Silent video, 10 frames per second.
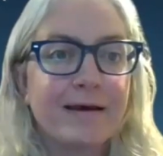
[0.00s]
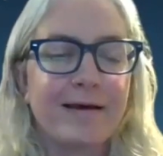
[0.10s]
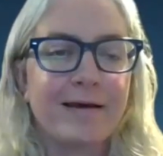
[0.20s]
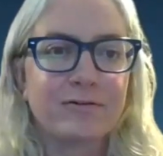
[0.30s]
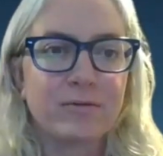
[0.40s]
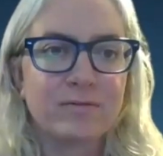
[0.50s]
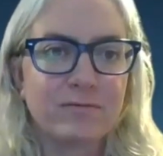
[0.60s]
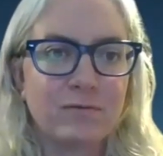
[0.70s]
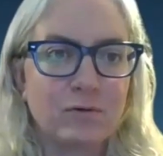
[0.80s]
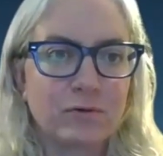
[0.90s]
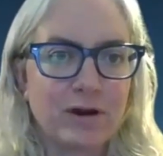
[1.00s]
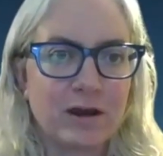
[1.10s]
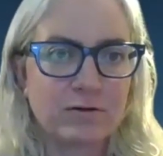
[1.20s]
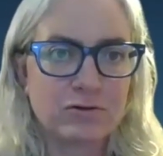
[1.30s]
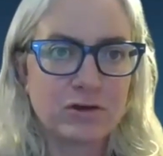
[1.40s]
in terms of nuclear
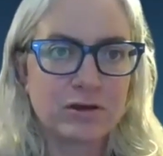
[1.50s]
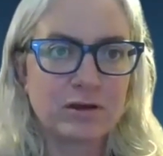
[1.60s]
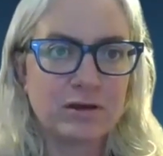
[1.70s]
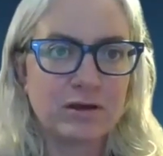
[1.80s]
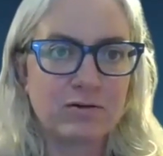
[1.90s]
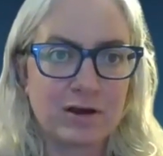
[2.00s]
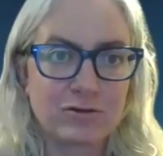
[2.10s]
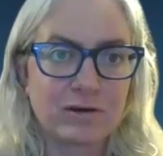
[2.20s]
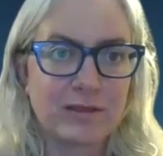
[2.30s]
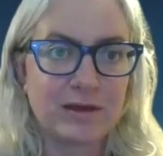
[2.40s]
energy internationally,